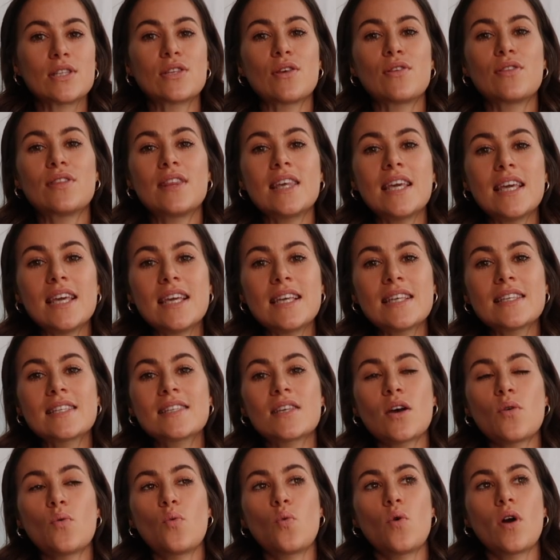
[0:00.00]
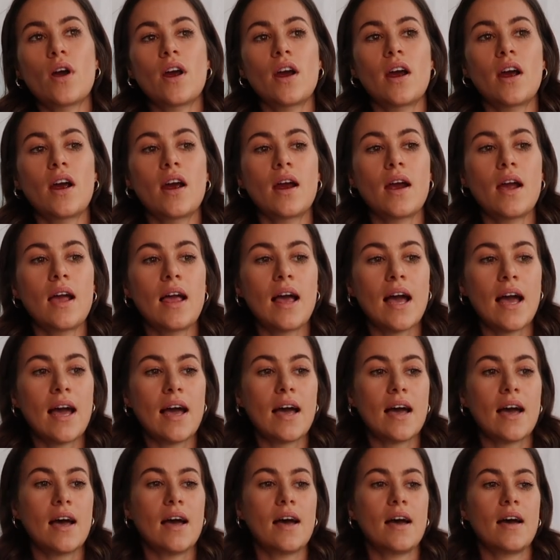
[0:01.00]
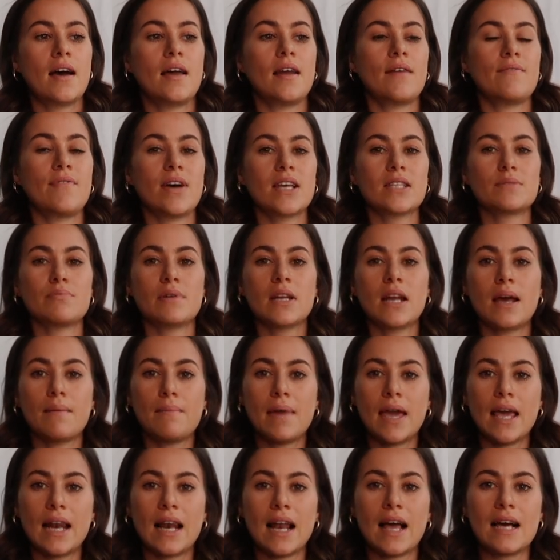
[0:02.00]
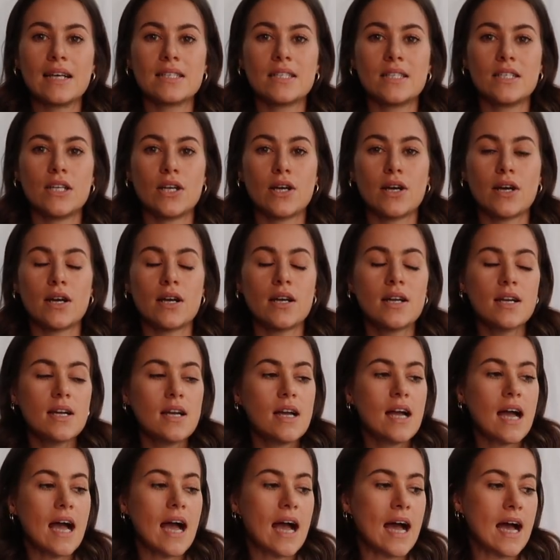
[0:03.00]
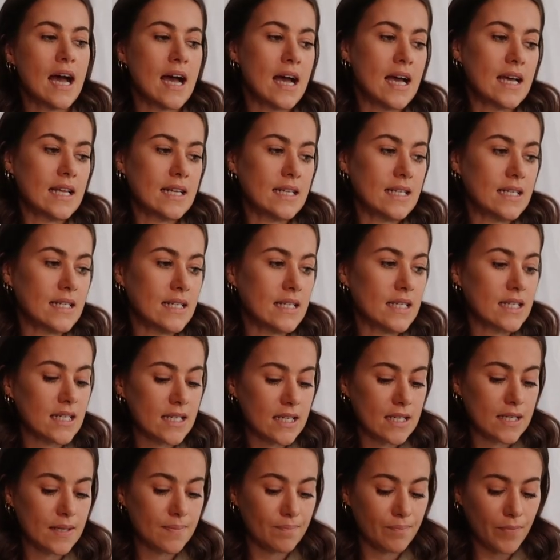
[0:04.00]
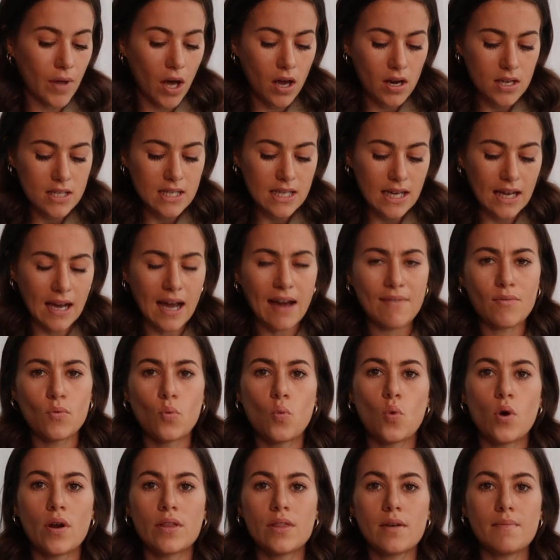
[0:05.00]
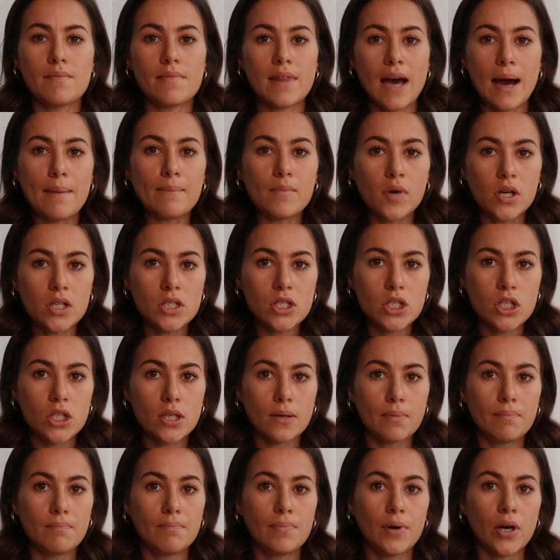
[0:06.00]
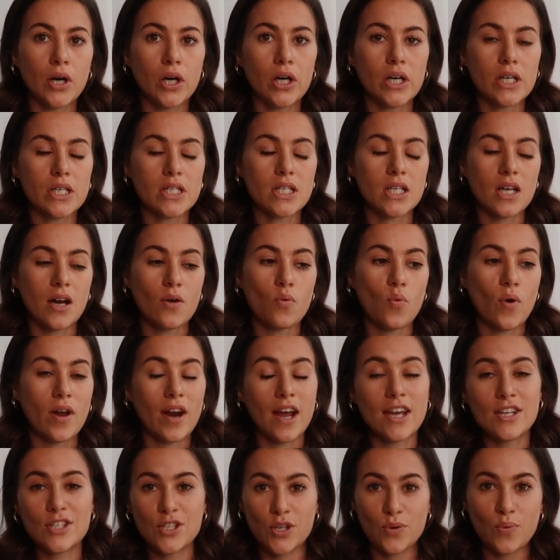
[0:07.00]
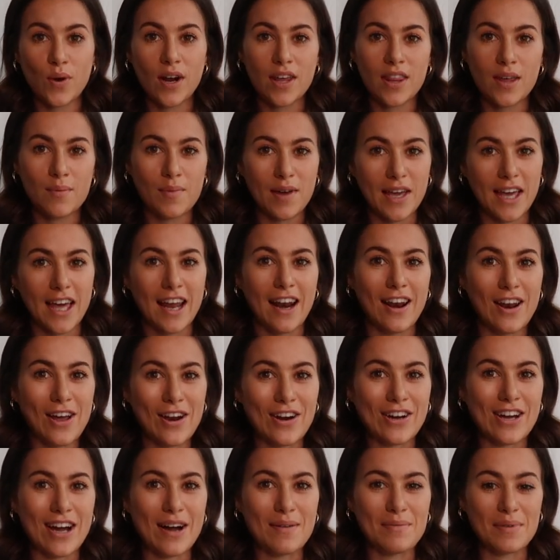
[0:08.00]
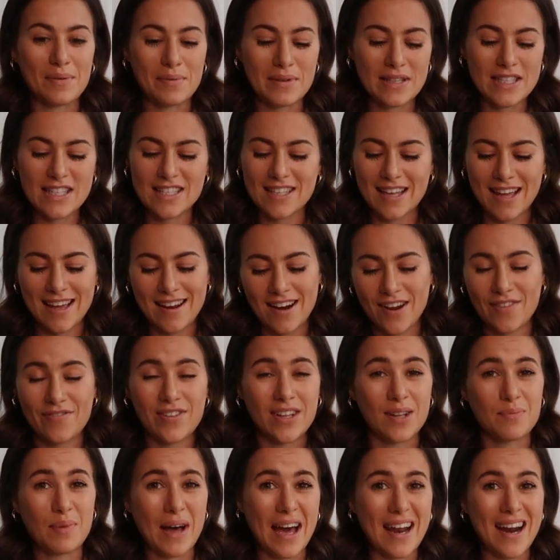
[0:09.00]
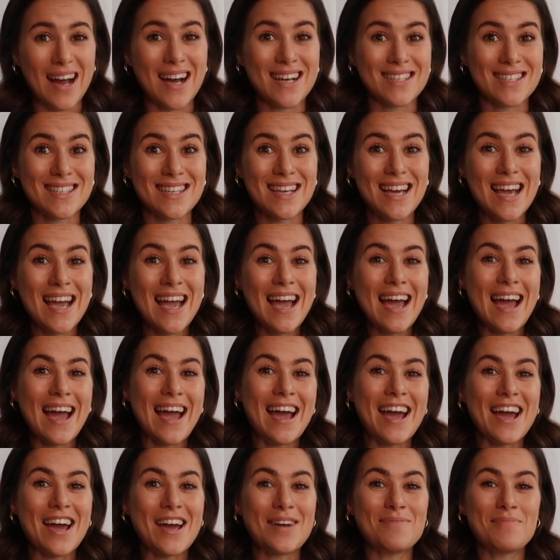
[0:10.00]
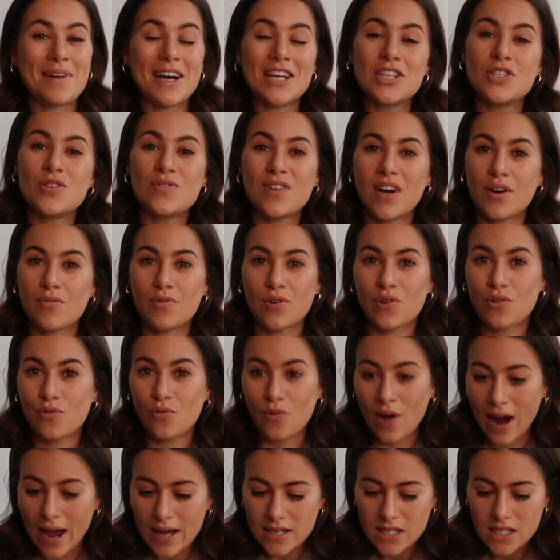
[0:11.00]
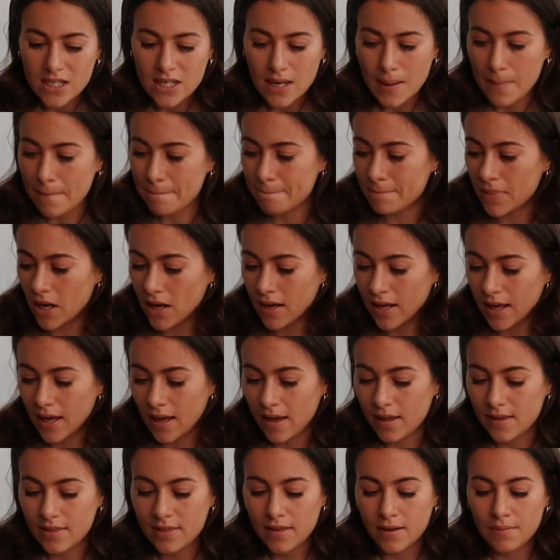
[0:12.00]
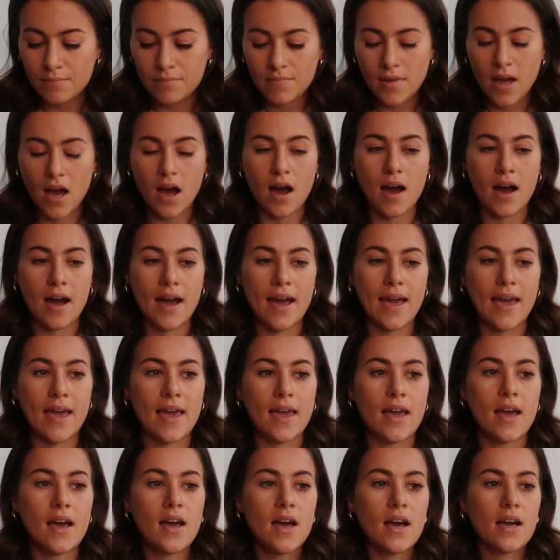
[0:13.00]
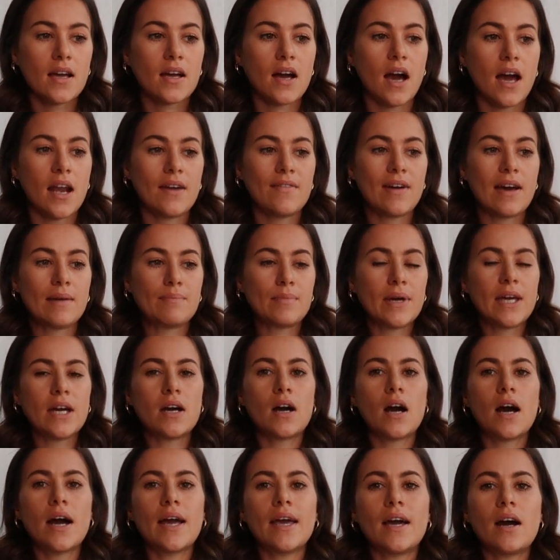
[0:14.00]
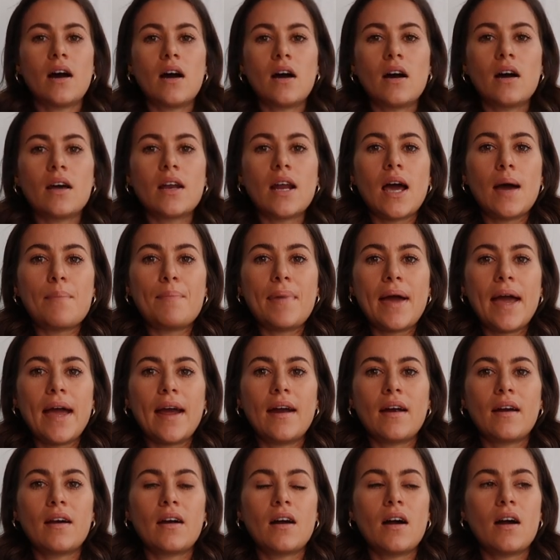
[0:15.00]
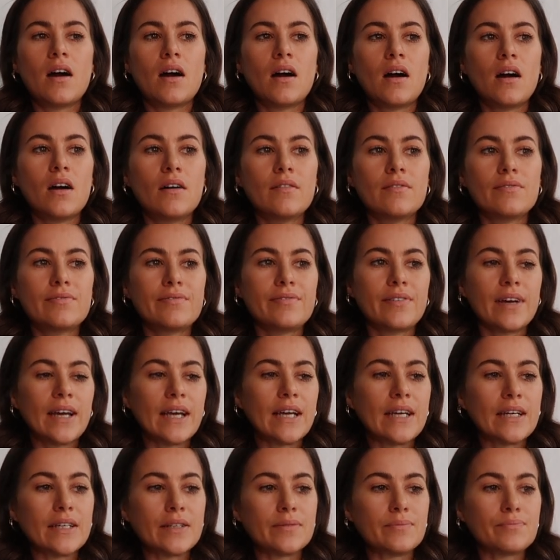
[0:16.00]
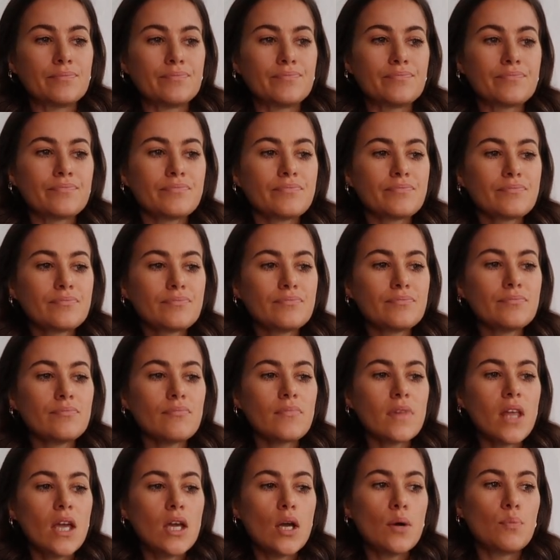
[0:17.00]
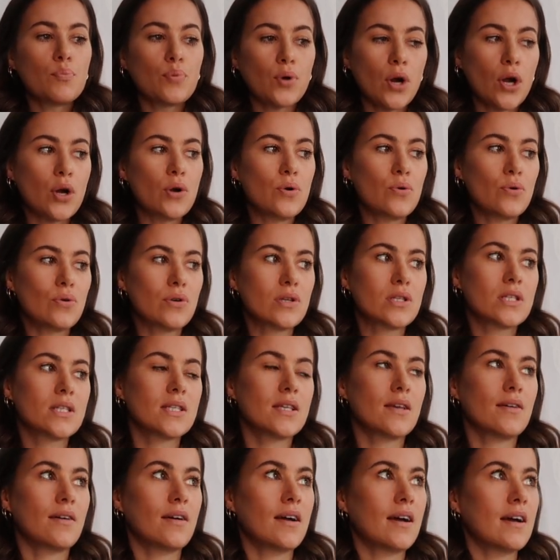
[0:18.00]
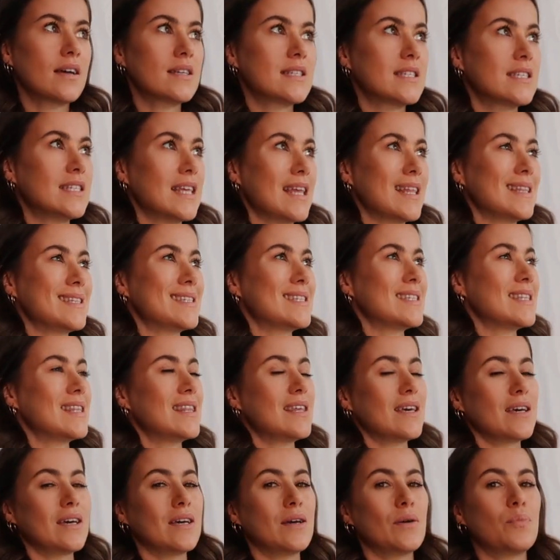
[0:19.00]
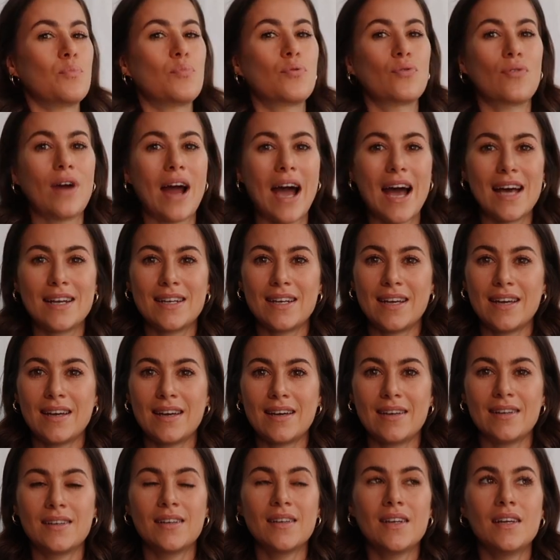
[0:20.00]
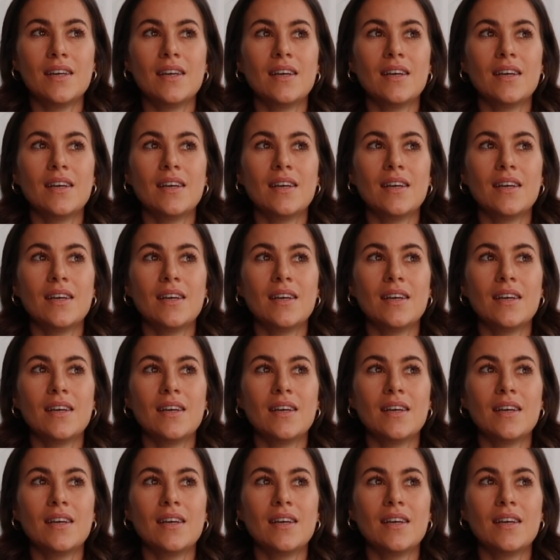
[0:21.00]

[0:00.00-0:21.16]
So these were an investment I made last year, and honestly I haven't worn them that much, but when I do wear them I get a lot of compliments and I feel badass. I do not regret buying them. I kind of had my eye on a pair of brogues since the Prada